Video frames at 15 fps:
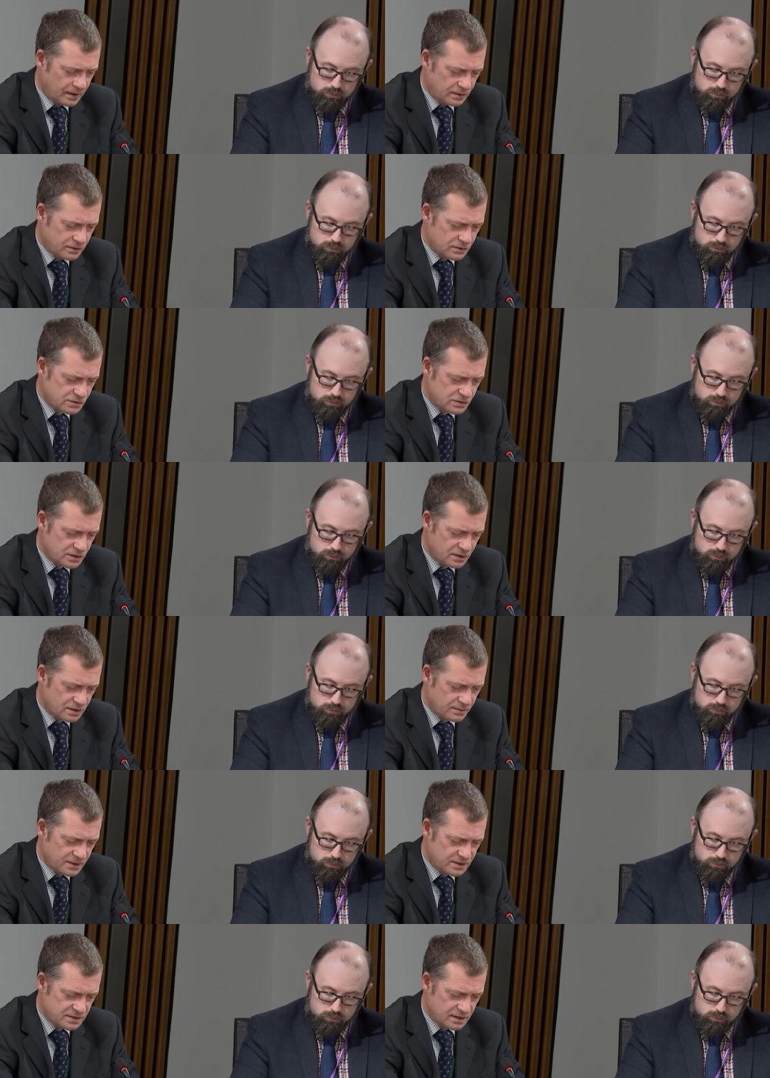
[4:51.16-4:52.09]
Speaker 1: Does the
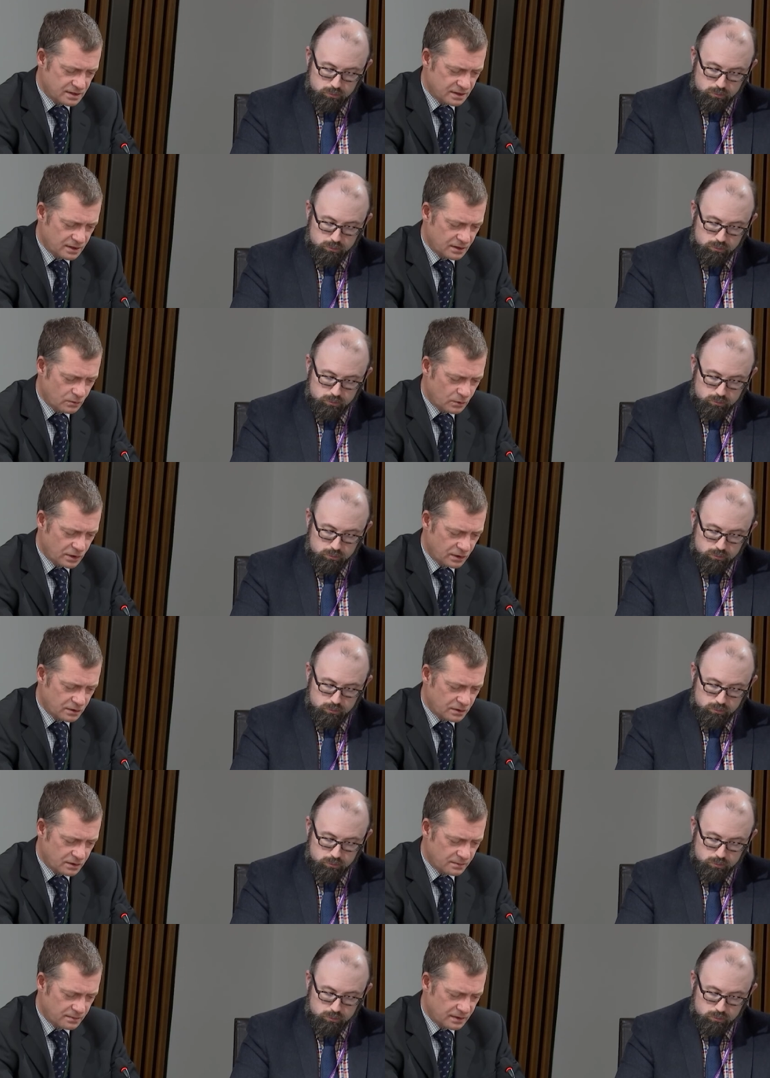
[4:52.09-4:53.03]
committee
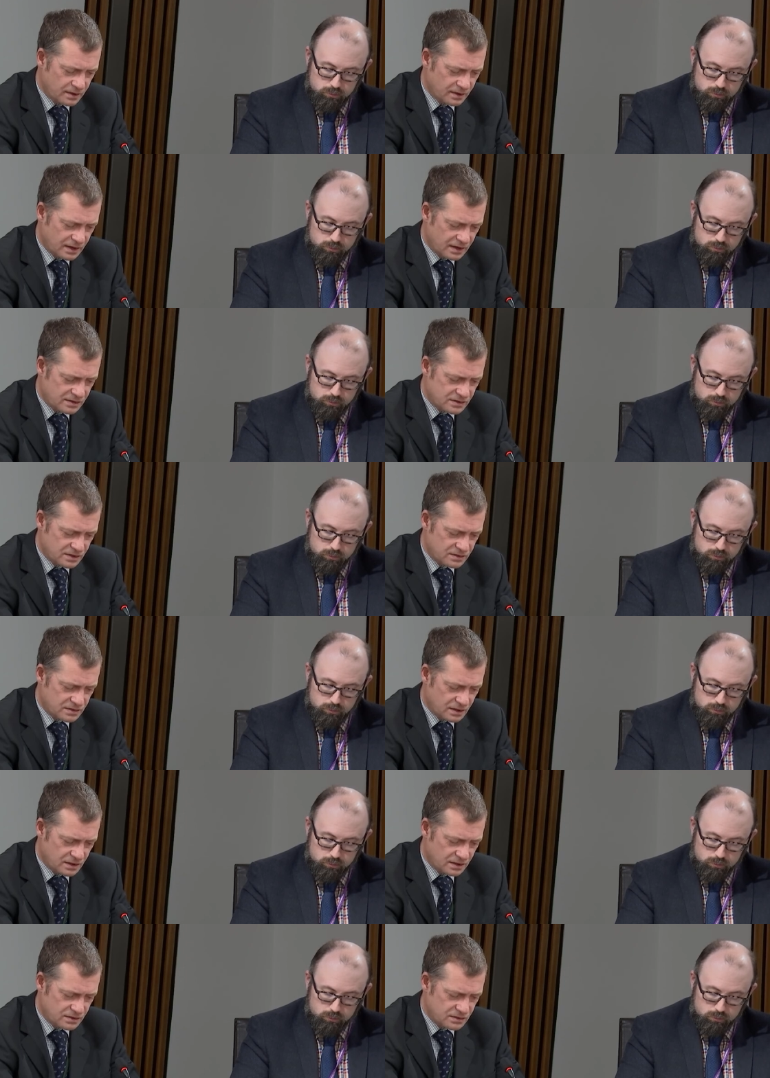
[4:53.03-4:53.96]
welcome that
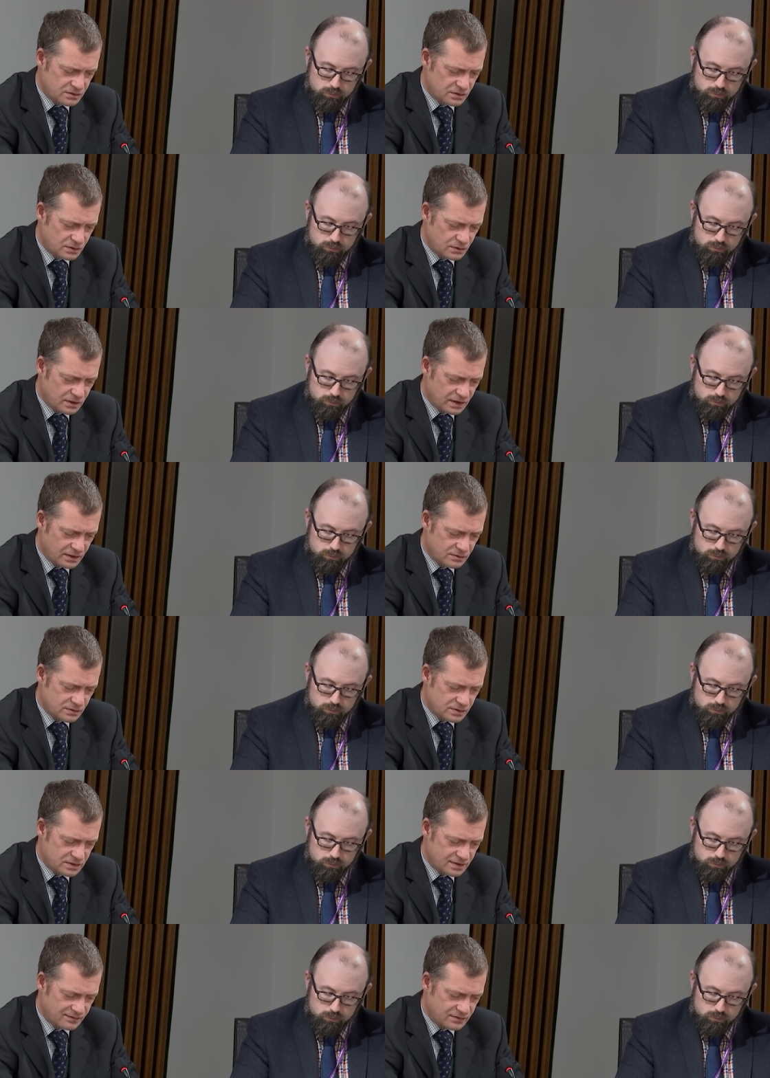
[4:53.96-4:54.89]
SSIs
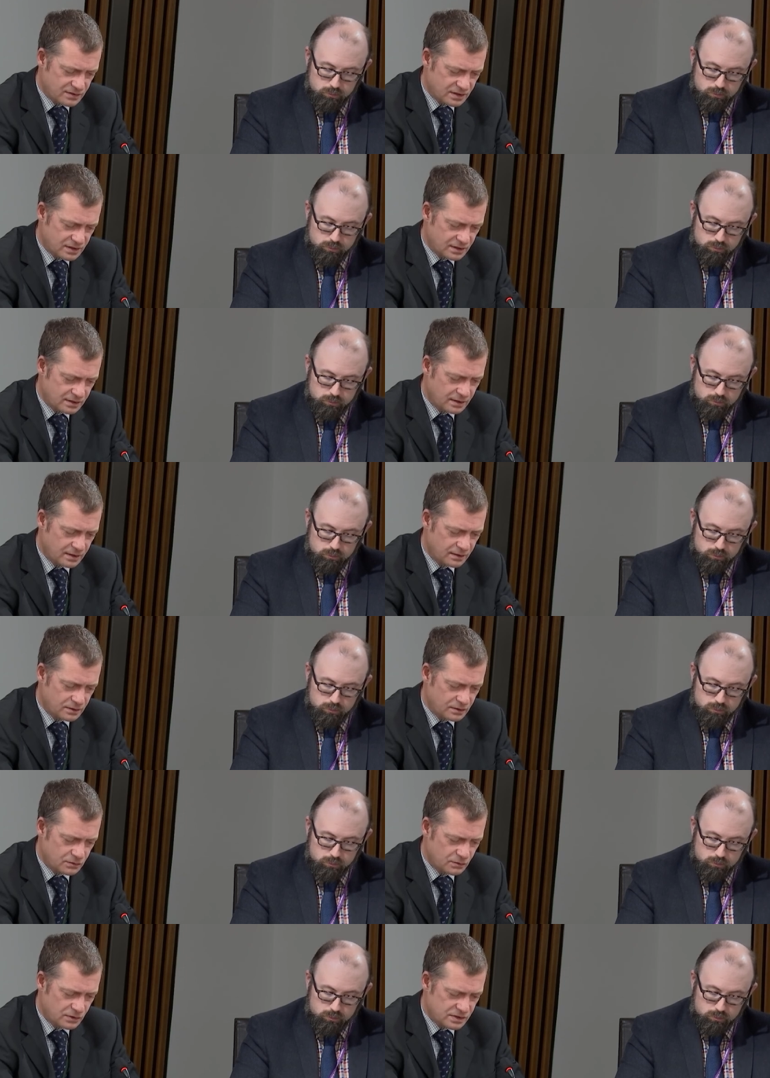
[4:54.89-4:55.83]
2017,
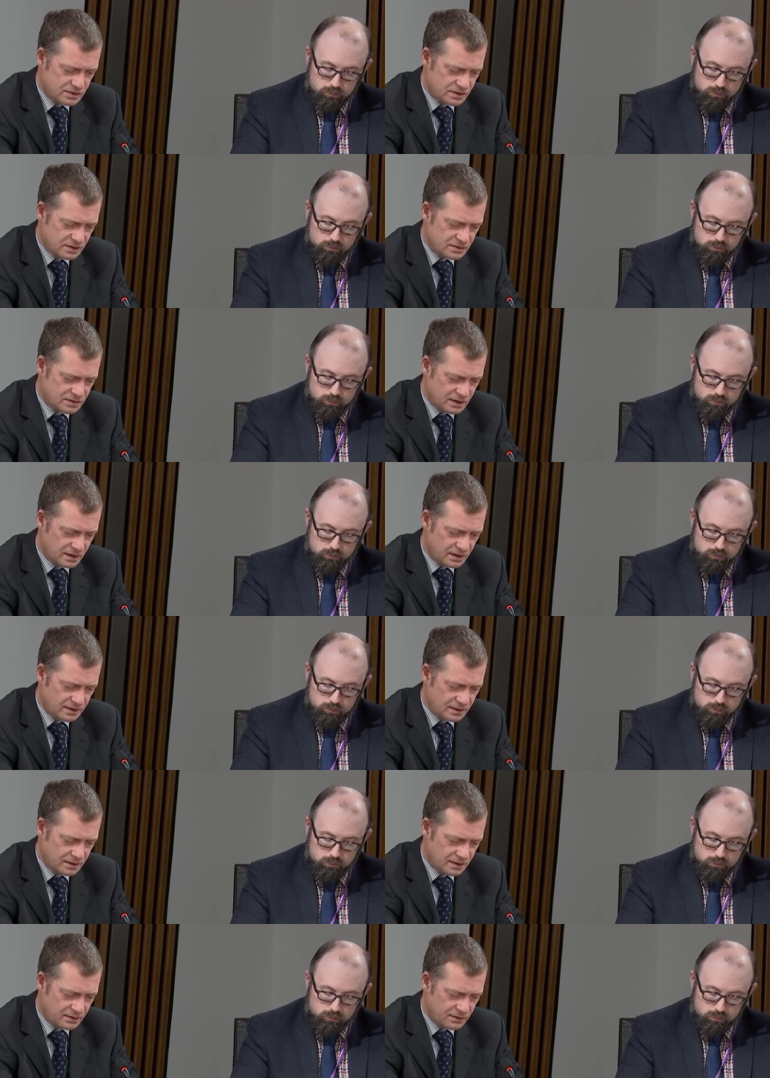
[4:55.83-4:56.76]

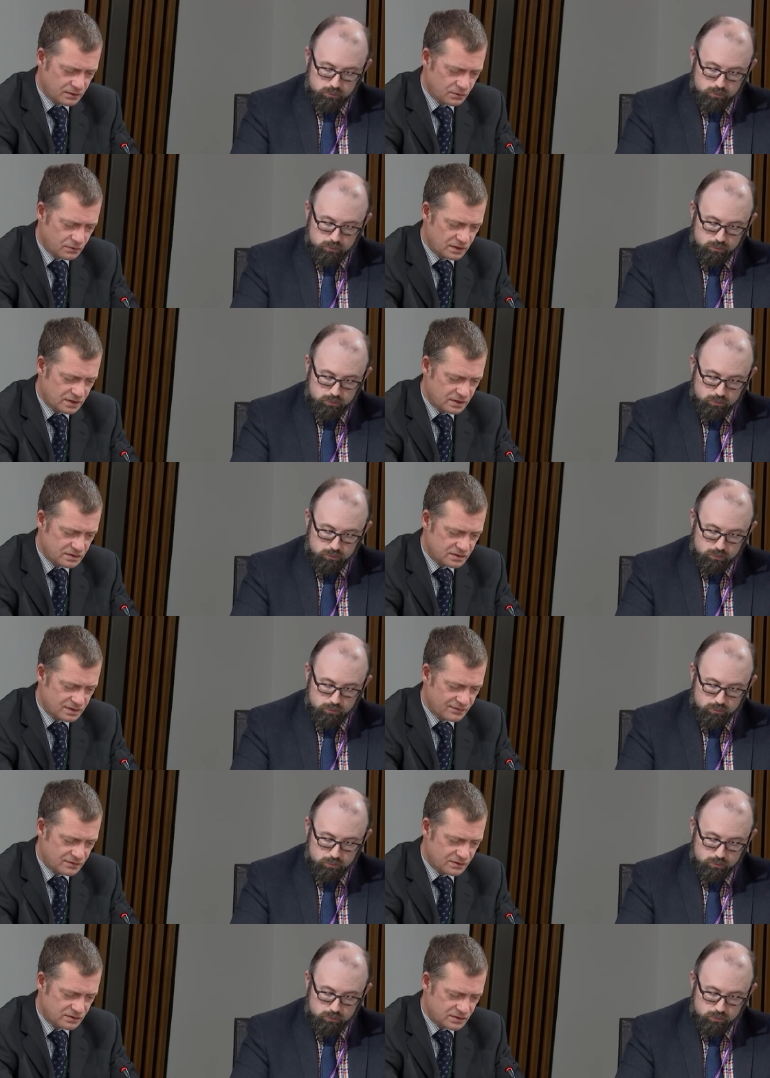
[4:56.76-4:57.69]
369 and
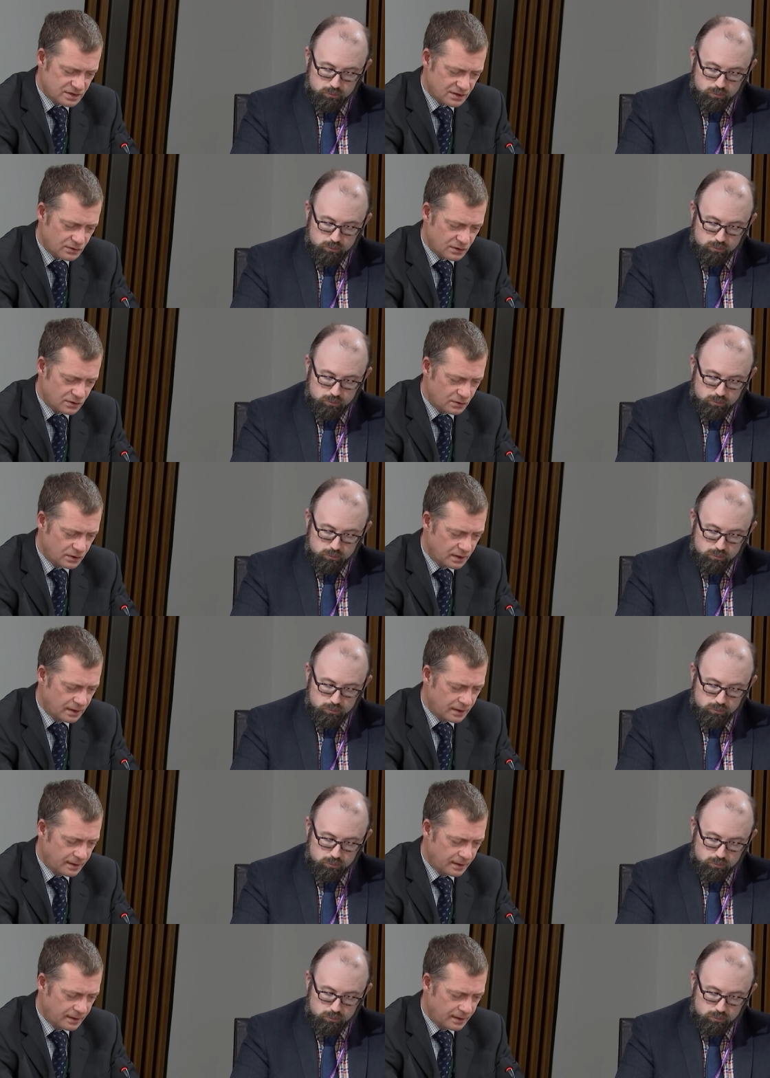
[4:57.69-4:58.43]
370